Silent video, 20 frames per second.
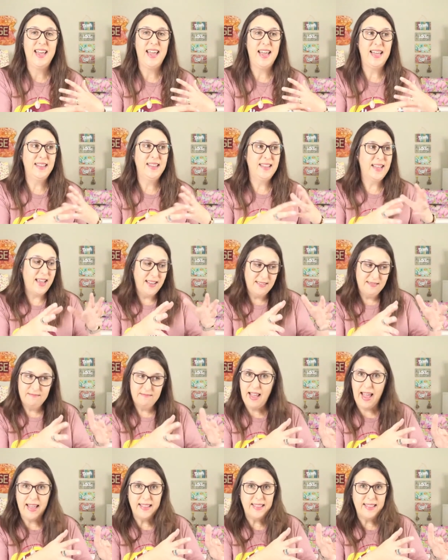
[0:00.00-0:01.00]
and I
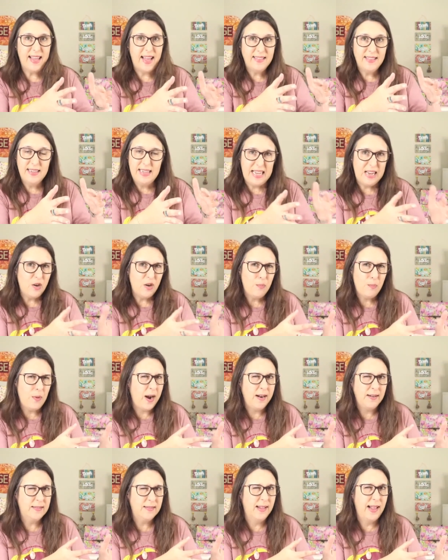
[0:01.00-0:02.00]
had that little
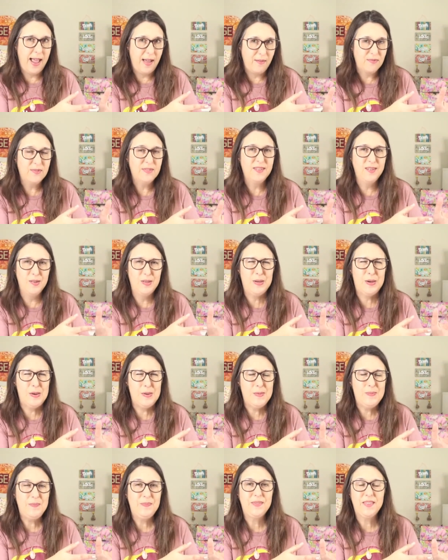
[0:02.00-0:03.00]
part left, you
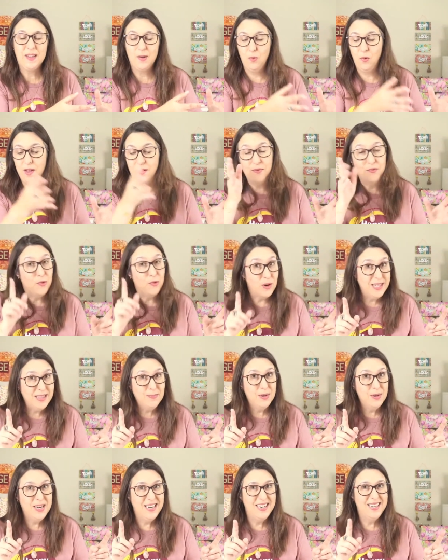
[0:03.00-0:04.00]
know, with
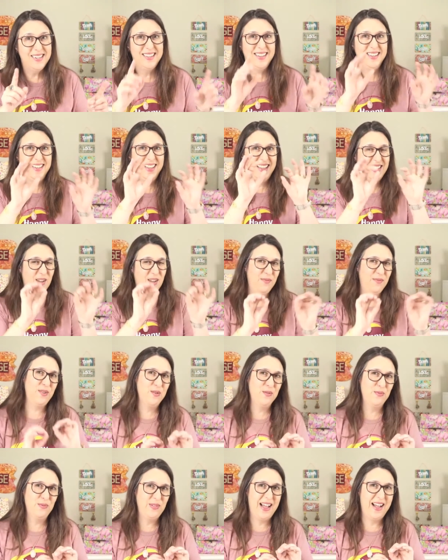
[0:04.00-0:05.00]
one bird and a
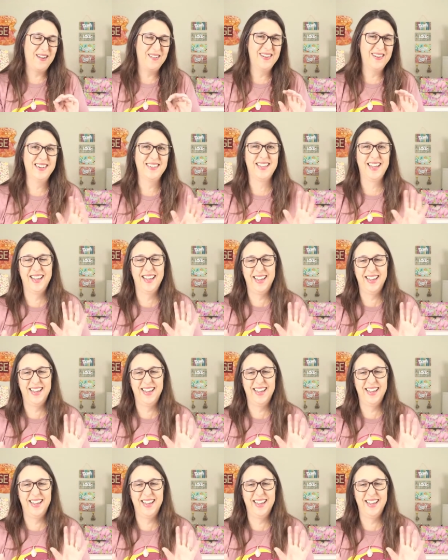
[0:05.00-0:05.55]
few flowers.